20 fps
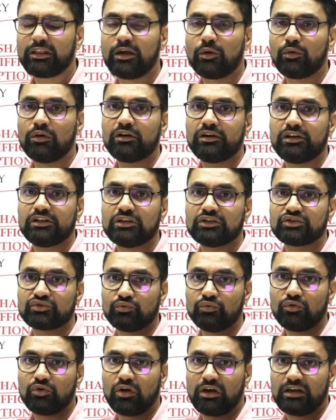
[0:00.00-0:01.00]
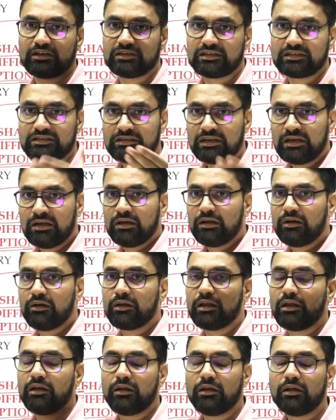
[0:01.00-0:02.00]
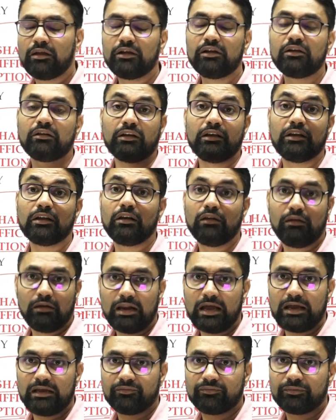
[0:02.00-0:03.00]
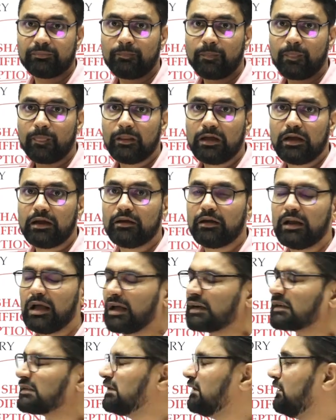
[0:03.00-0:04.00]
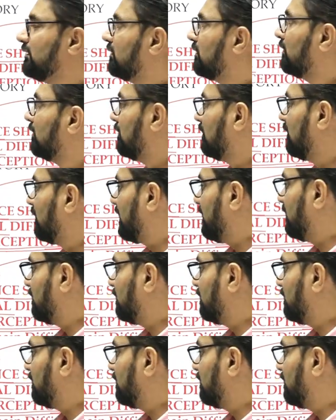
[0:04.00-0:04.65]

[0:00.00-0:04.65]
they have learned in the school colleges, okay, in real life. And largely, okay,